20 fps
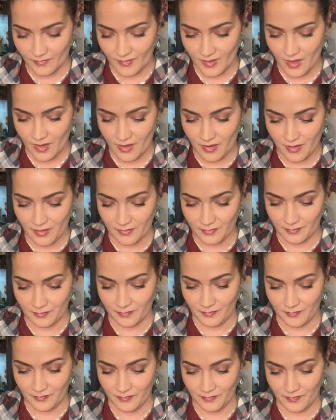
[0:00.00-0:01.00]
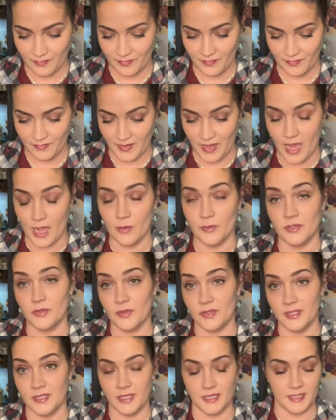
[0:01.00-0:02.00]
yeah, it was
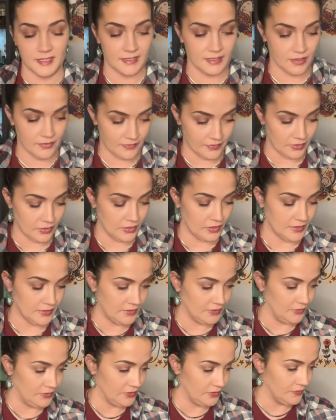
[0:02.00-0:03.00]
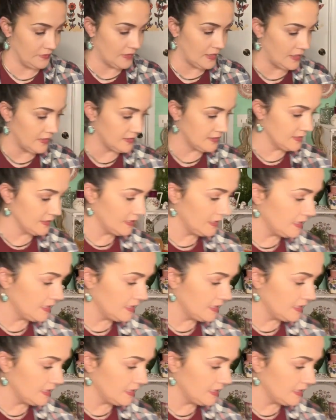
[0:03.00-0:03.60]
really nice of her to do that.